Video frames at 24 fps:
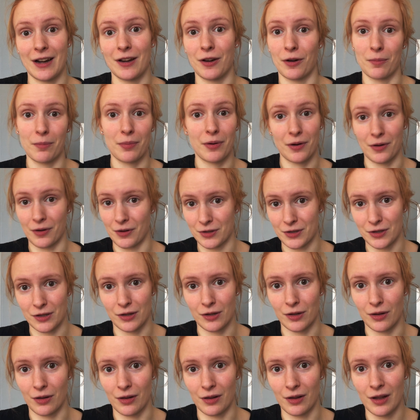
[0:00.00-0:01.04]
your
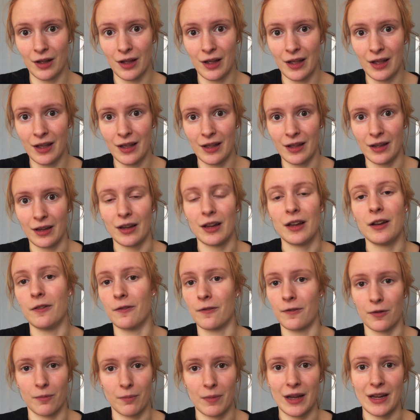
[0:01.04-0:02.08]
personal
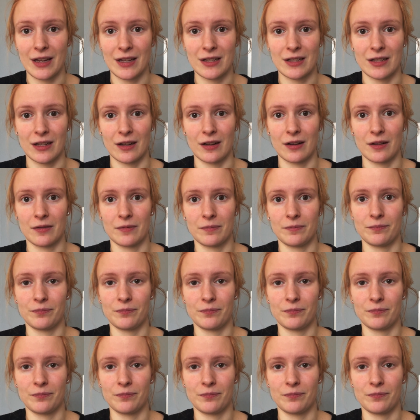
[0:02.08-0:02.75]
information.